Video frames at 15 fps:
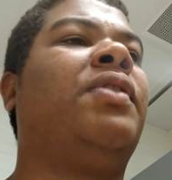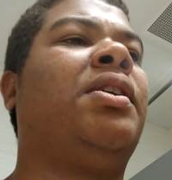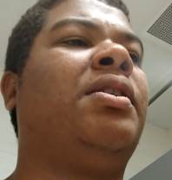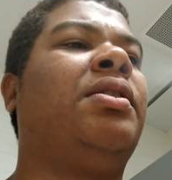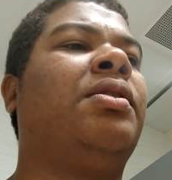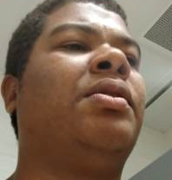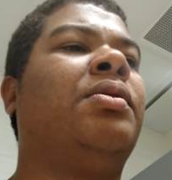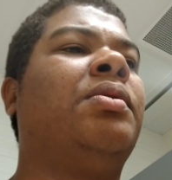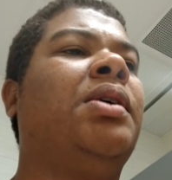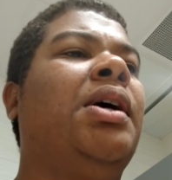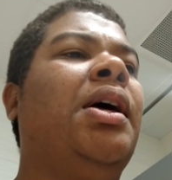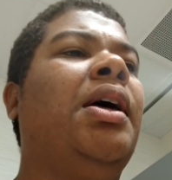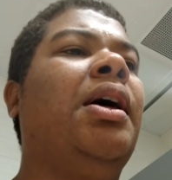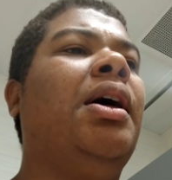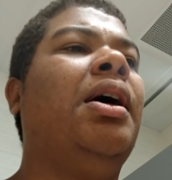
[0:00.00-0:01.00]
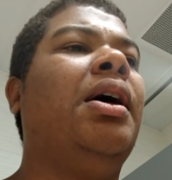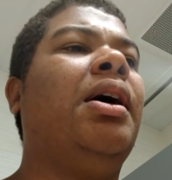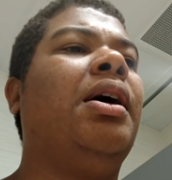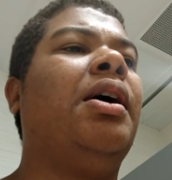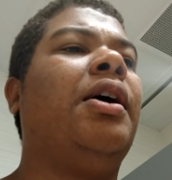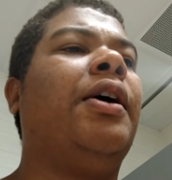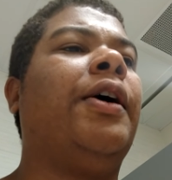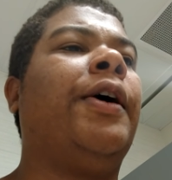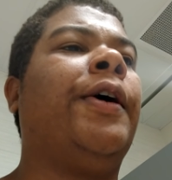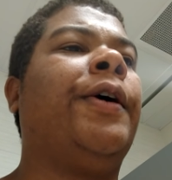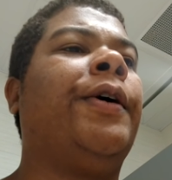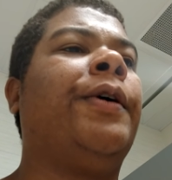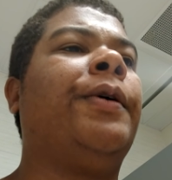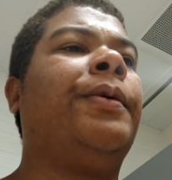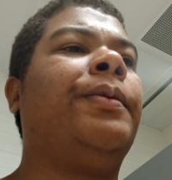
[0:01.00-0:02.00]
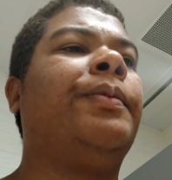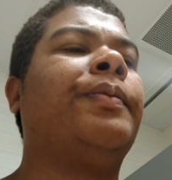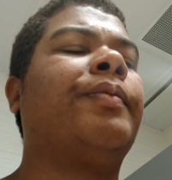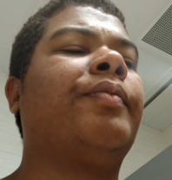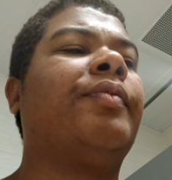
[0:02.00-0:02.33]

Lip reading: video, the